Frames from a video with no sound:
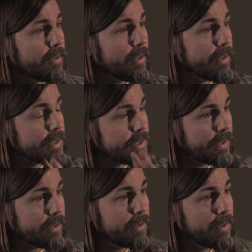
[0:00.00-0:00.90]
that is
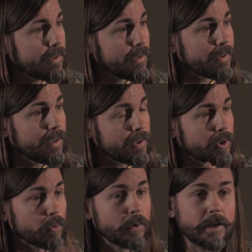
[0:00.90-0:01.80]
sitting in a
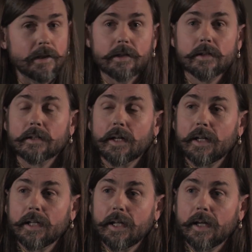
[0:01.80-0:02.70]
green
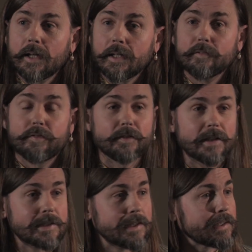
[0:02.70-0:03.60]

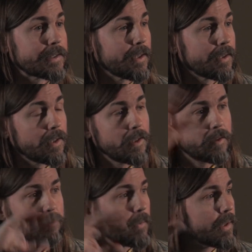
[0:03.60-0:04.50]
infinity site,
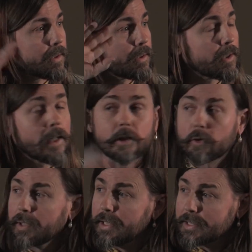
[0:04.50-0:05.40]
a kind of
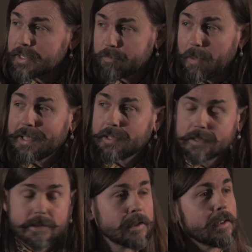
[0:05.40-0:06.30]
green
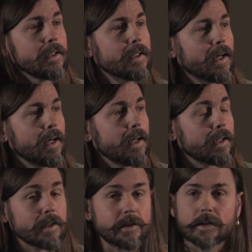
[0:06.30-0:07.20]
space,
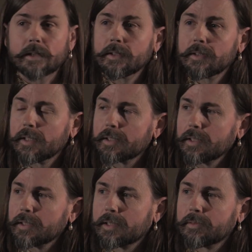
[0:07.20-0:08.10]
like a
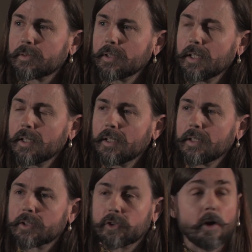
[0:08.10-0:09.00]

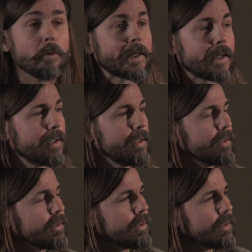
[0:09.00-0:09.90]
chroma
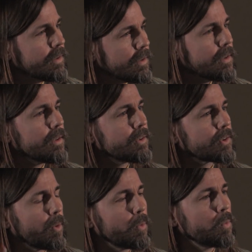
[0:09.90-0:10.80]
key.
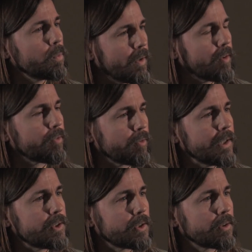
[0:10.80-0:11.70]
So this
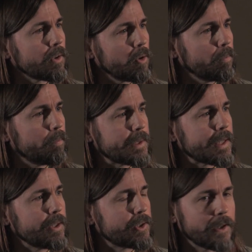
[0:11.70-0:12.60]
fridge could
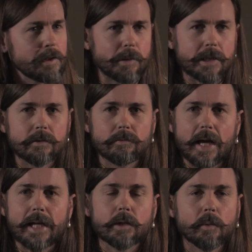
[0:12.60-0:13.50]
potentially be
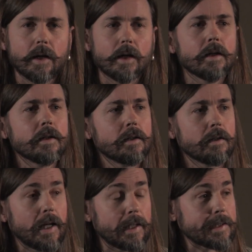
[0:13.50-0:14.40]
anywhere,
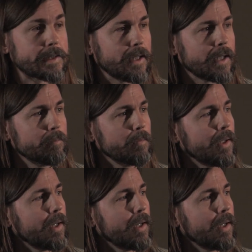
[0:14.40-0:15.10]
anytime,